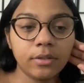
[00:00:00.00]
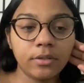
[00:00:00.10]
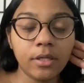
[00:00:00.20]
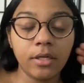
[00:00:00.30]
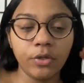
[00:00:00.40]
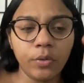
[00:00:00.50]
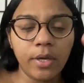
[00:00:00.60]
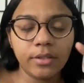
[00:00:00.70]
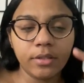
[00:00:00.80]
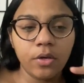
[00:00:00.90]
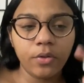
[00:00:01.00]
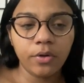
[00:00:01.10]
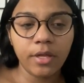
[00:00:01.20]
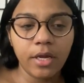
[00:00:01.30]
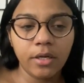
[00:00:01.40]
telling you guys the other
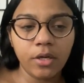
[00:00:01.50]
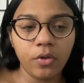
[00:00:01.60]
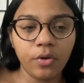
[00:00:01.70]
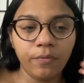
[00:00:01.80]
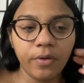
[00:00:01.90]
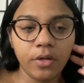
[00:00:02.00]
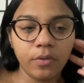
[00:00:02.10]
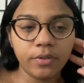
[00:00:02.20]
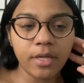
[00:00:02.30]
day in the other videos